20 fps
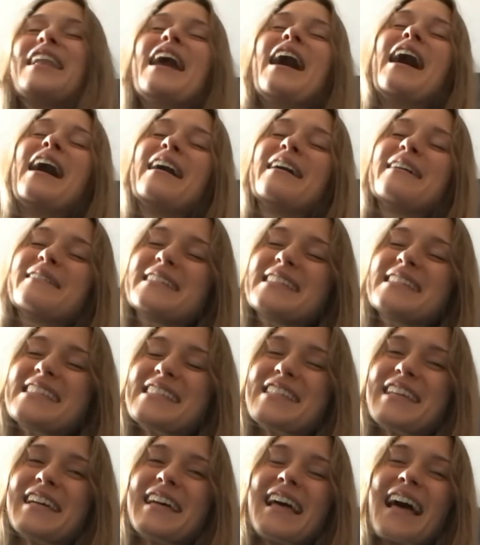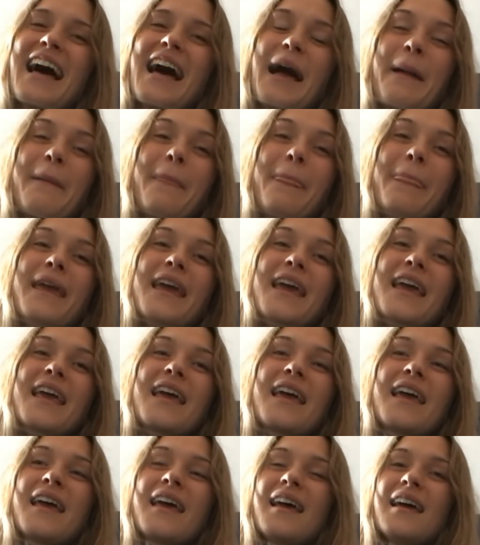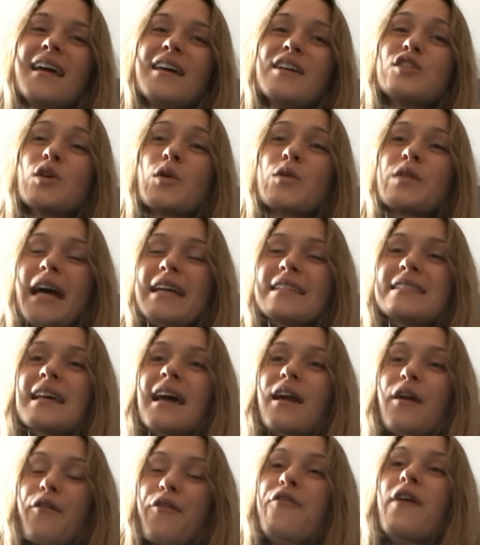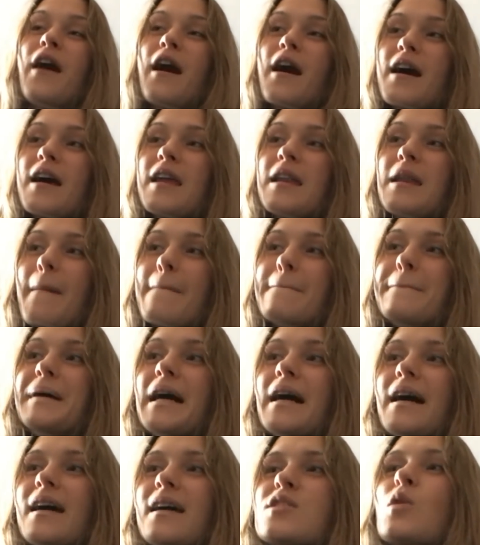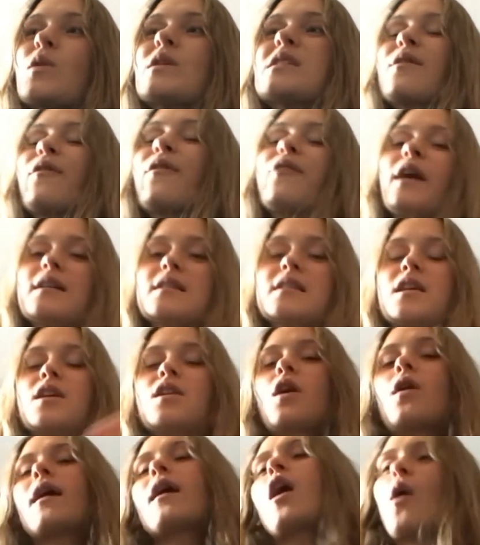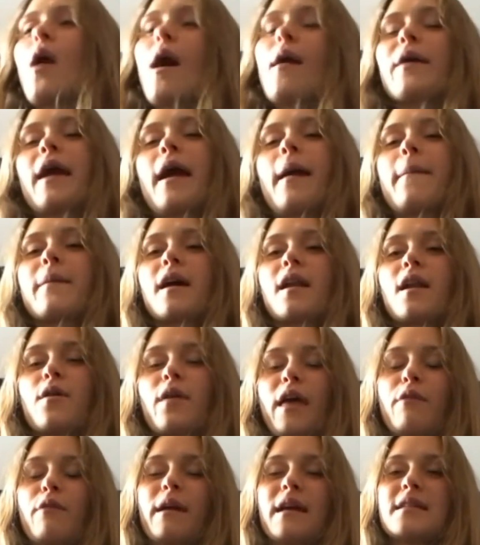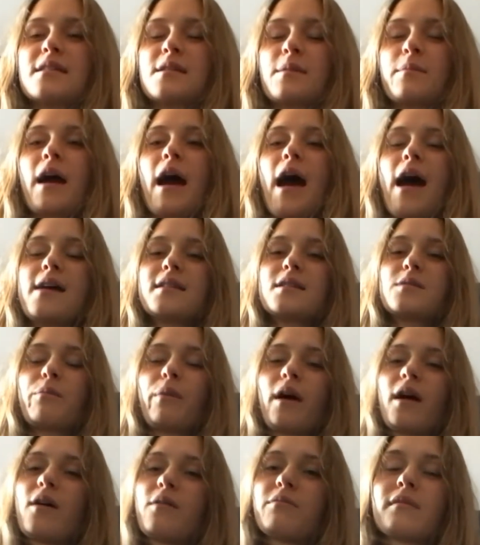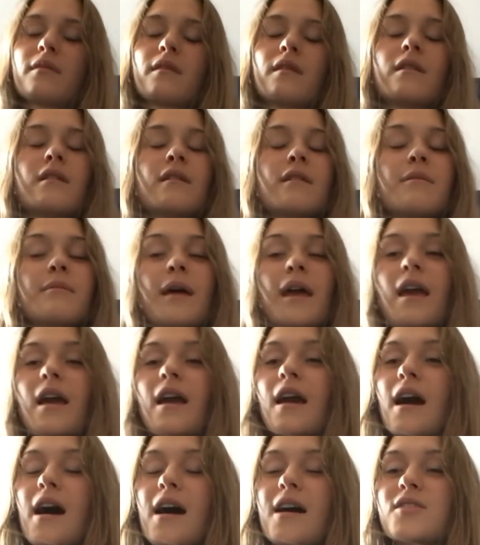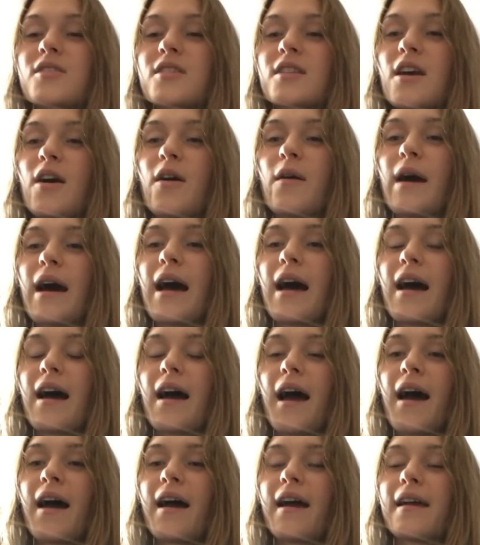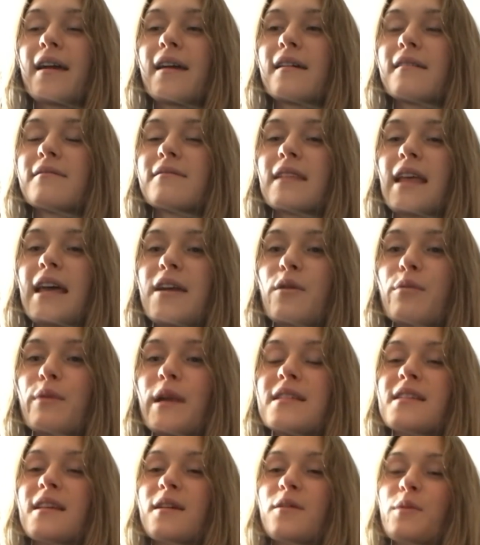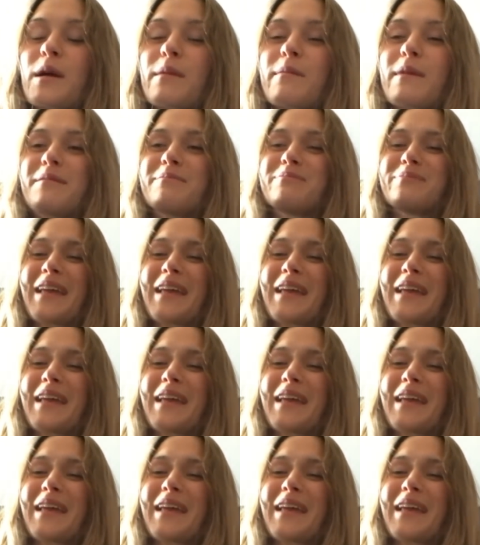no, it was chill. Um, so that's like fun, but so it's fun to, you know, like, oh, okay, I'm gonna like race some guys, but my gosh, no, I, I like racing women.